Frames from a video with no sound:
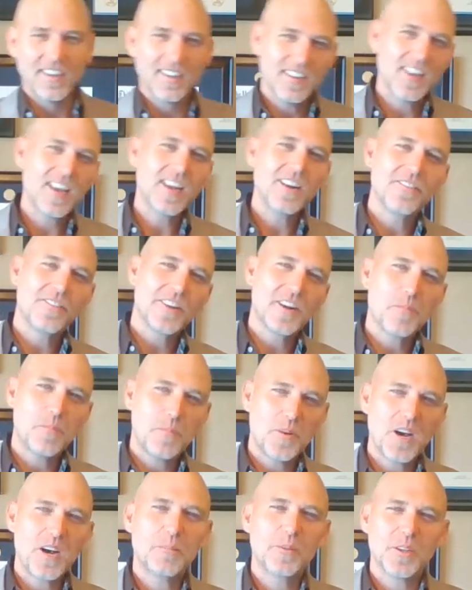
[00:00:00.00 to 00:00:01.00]
Not a very
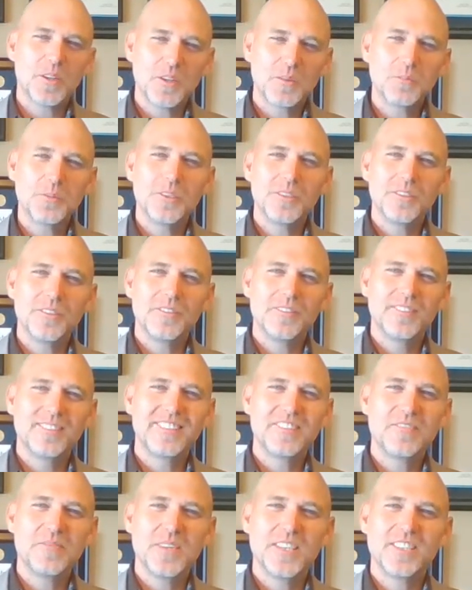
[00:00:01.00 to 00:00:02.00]
popular move,
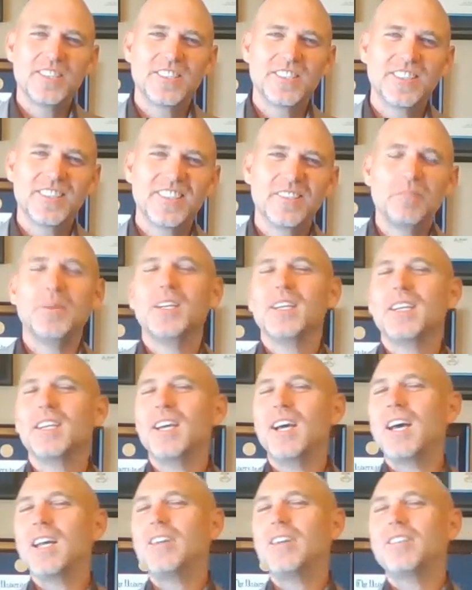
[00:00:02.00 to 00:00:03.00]
to be sure, but
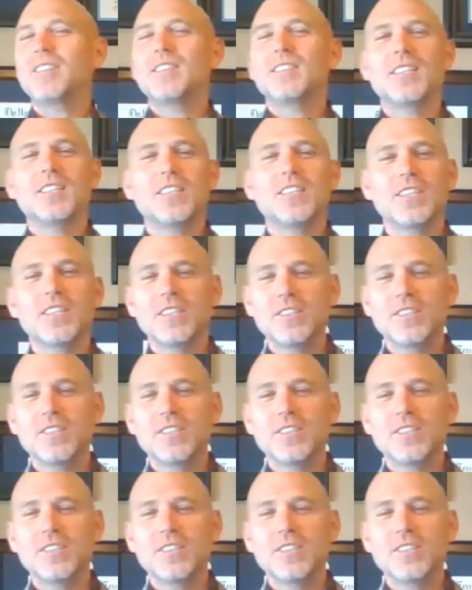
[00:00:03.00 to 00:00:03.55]
God, it was such a